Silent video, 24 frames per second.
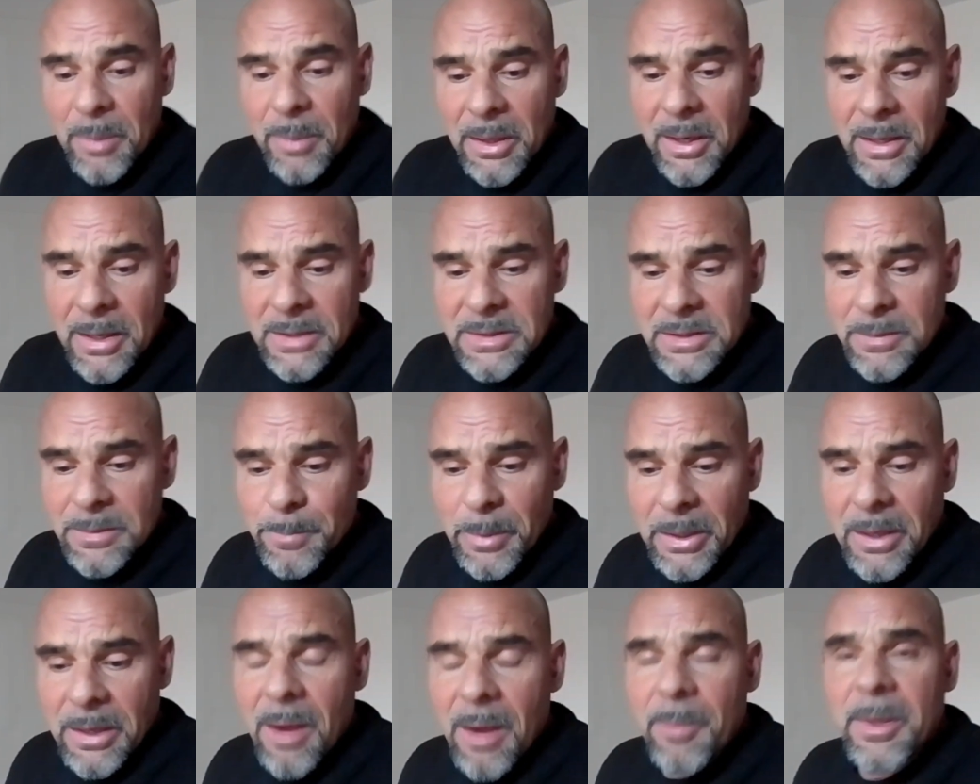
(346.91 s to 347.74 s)
because it's
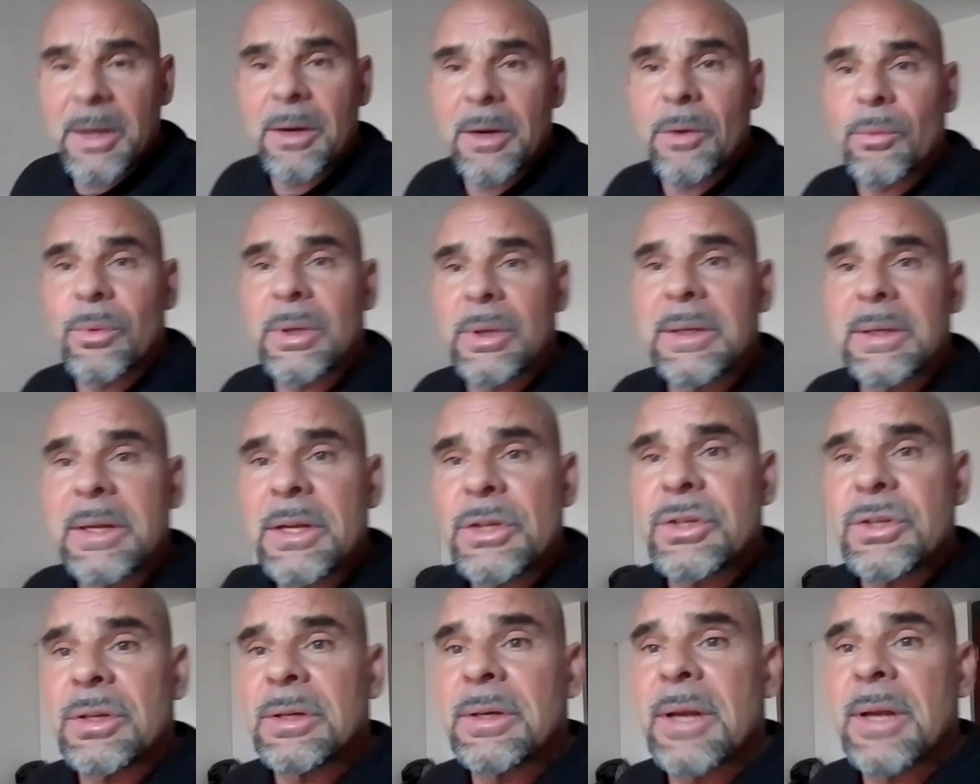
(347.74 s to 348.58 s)
becoming a
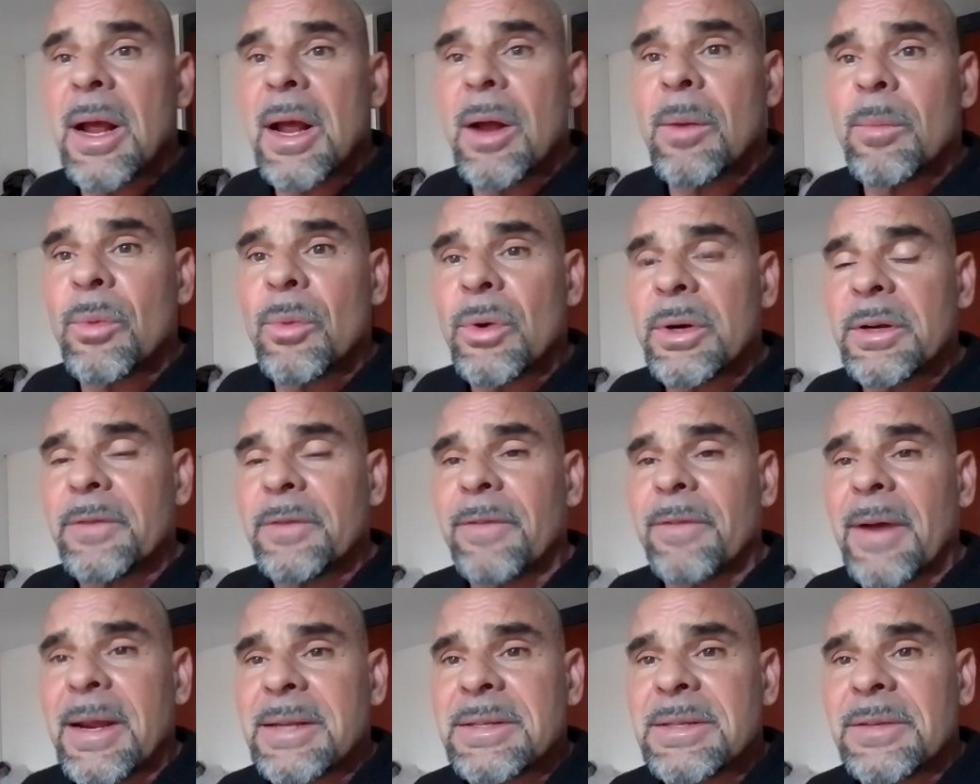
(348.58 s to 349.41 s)
religion now, more
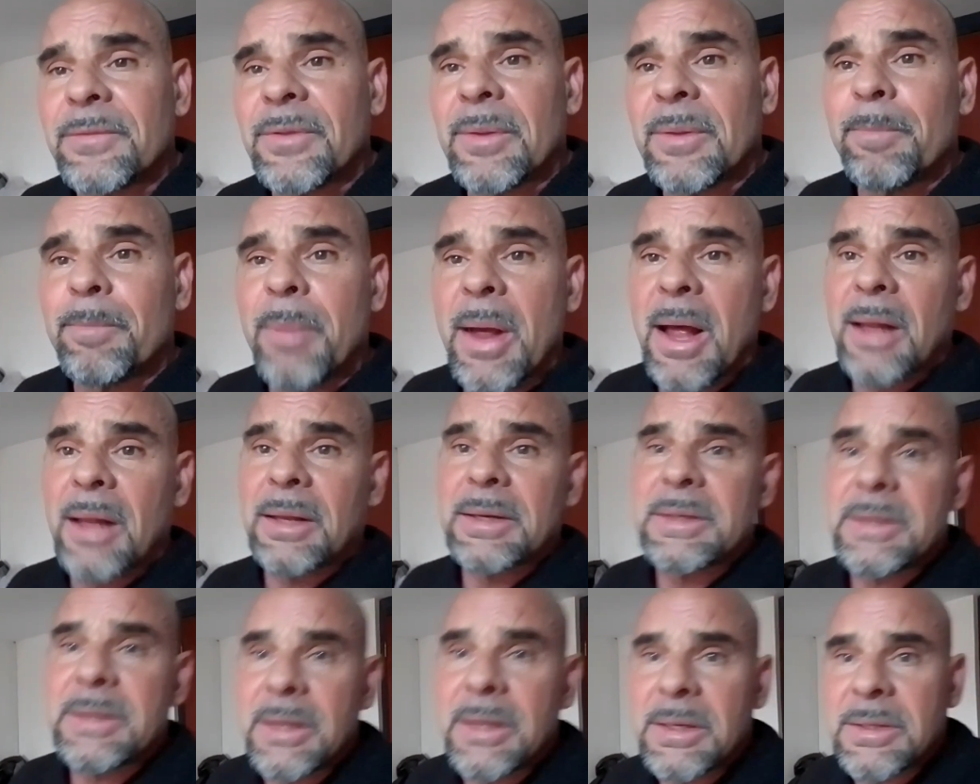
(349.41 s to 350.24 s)
divisive than
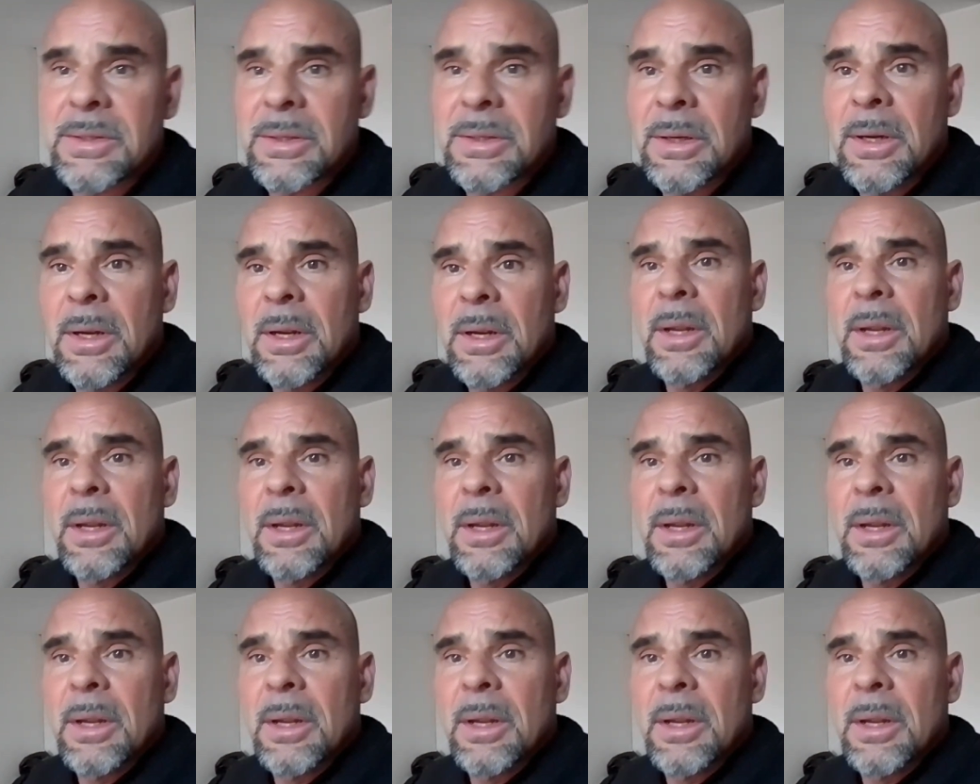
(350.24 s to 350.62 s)
politics,